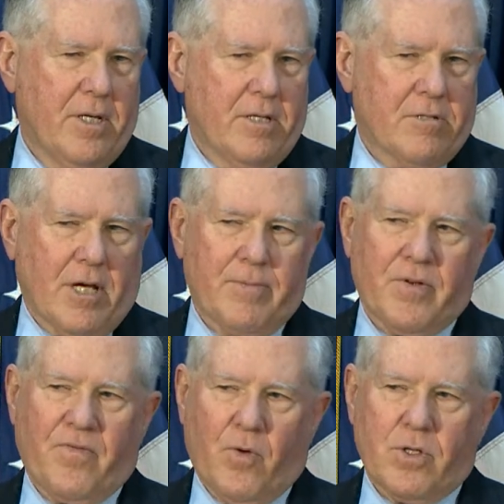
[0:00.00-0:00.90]
in the types
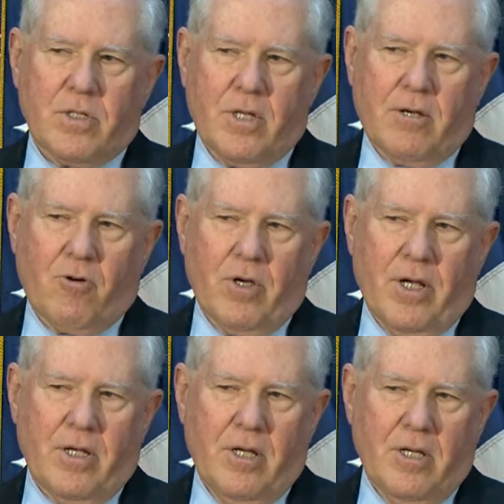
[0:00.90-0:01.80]
of forces they
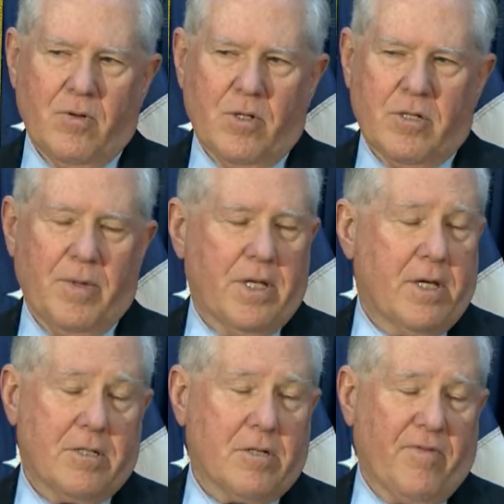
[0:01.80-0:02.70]
create, which in many
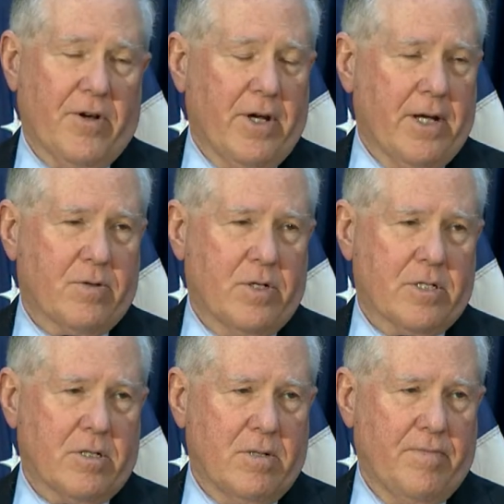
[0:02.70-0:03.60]
cases are very
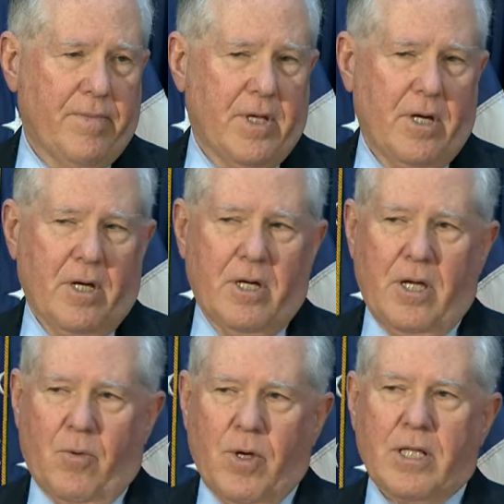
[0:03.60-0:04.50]
non-traditional.
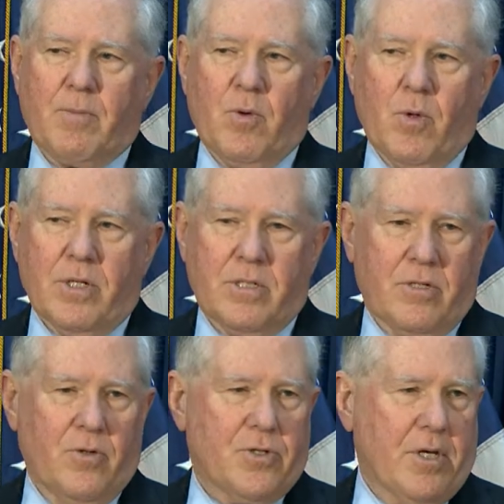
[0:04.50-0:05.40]
And we have to be willing to
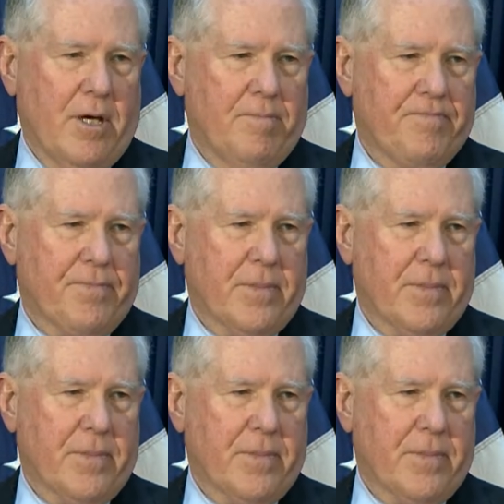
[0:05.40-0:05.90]
do the same.